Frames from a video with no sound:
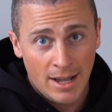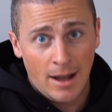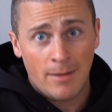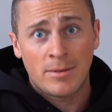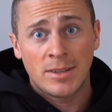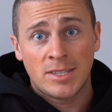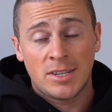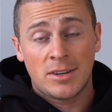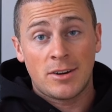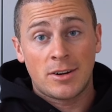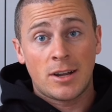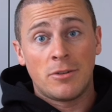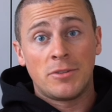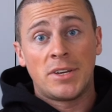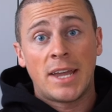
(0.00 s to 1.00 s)
I'm
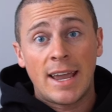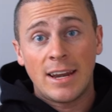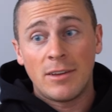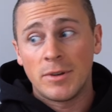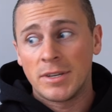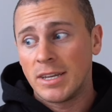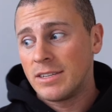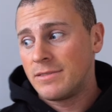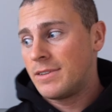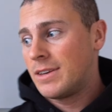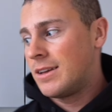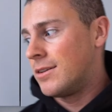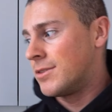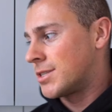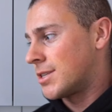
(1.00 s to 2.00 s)
considering going daily with these
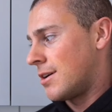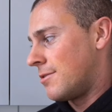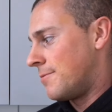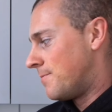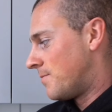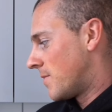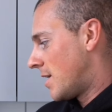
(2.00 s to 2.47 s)
videos, so